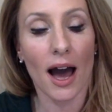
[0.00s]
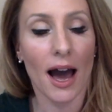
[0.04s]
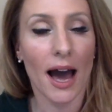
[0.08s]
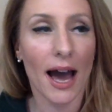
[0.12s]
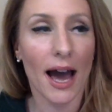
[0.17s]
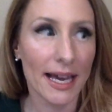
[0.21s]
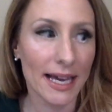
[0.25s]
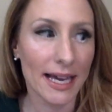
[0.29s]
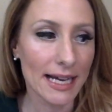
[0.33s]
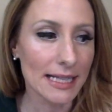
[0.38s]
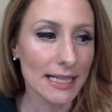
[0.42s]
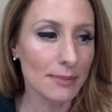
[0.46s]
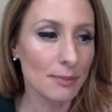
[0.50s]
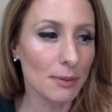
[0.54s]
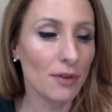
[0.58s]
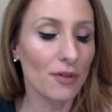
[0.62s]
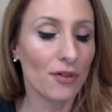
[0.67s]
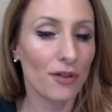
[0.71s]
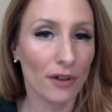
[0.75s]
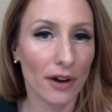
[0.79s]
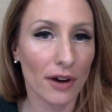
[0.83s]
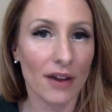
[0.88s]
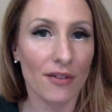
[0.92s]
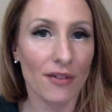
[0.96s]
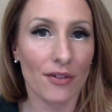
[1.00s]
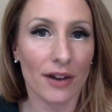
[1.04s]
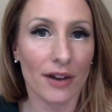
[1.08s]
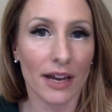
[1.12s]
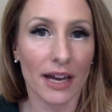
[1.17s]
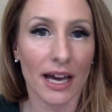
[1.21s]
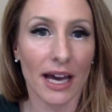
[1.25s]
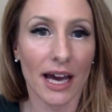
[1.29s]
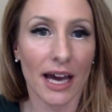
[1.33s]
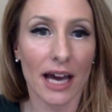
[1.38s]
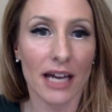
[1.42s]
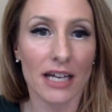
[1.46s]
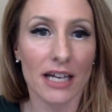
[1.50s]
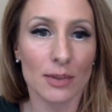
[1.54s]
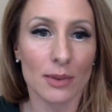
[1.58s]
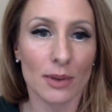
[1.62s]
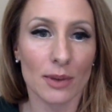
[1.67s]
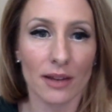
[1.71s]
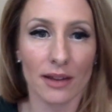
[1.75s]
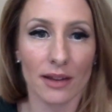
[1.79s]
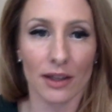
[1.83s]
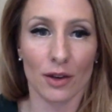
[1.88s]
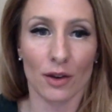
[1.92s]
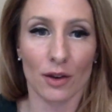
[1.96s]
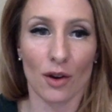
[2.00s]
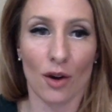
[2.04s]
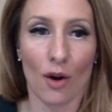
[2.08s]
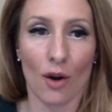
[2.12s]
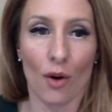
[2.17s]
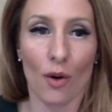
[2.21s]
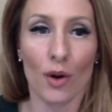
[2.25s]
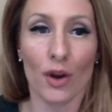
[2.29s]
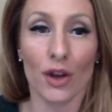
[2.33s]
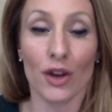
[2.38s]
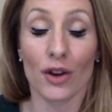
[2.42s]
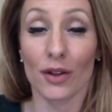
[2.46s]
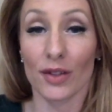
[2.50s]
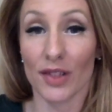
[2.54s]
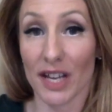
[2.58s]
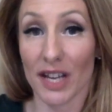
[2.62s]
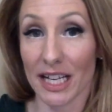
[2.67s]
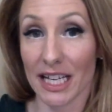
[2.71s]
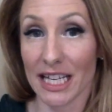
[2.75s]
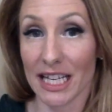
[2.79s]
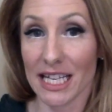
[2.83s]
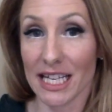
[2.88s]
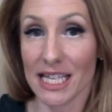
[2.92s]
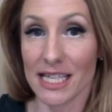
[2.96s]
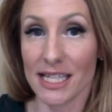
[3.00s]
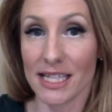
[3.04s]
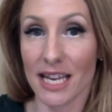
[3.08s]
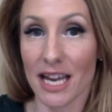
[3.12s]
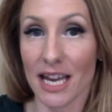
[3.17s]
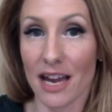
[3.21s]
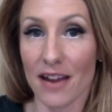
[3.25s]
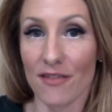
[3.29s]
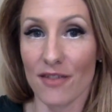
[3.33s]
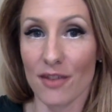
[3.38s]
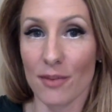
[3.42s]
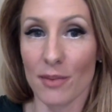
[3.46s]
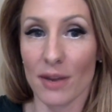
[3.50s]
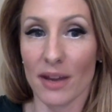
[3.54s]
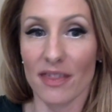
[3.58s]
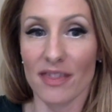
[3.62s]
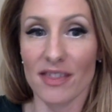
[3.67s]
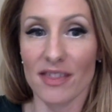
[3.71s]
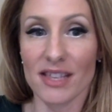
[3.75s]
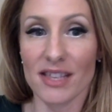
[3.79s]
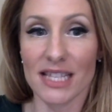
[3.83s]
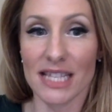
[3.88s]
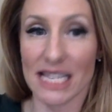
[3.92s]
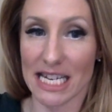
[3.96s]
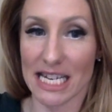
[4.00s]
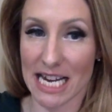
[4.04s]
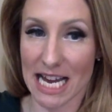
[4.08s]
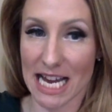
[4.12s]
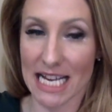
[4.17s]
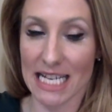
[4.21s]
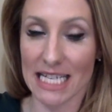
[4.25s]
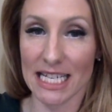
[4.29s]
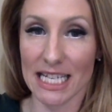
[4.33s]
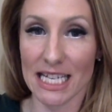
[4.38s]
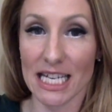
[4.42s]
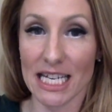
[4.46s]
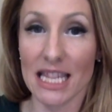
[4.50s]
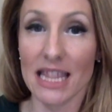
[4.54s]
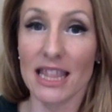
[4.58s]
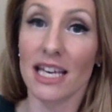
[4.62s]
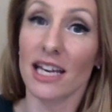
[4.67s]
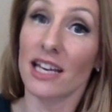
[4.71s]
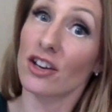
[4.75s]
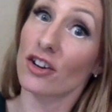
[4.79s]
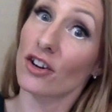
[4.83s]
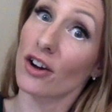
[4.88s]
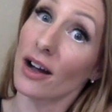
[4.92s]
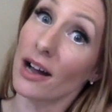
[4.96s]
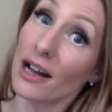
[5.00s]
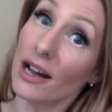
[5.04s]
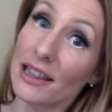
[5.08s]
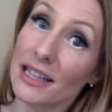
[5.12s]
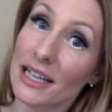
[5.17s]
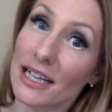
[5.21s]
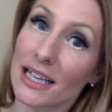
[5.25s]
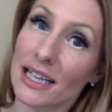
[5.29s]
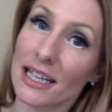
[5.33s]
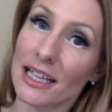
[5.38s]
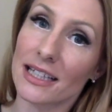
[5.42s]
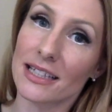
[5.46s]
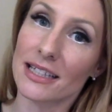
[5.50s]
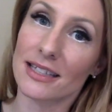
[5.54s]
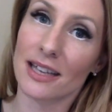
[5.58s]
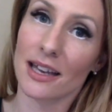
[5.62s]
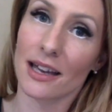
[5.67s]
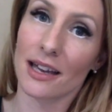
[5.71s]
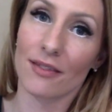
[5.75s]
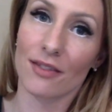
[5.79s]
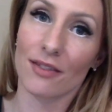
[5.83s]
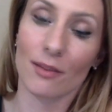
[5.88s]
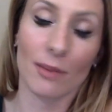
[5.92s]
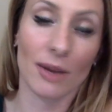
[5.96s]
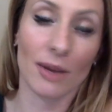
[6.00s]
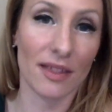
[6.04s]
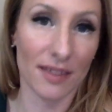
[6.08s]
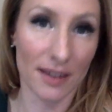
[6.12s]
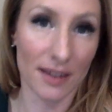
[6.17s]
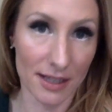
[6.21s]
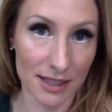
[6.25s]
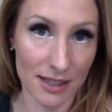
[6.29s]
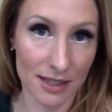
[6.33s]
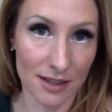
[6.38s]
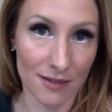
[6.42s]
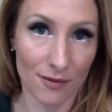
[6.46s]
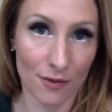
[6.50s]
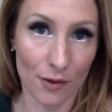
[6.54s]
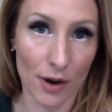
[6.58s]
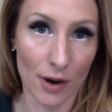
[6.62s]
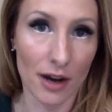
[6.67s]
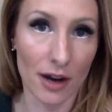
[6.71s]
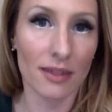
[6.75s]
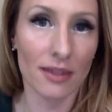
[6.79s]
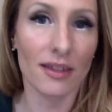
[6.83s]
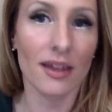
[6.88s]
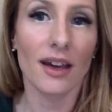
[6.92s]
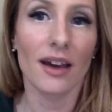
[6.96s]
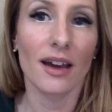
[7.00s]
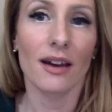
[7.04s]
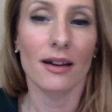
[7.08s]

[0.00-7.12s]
I guess before I forget, I just want to let you know your luckiest day of the month is the nineteenth and your unluckiest day of the month is the fourth,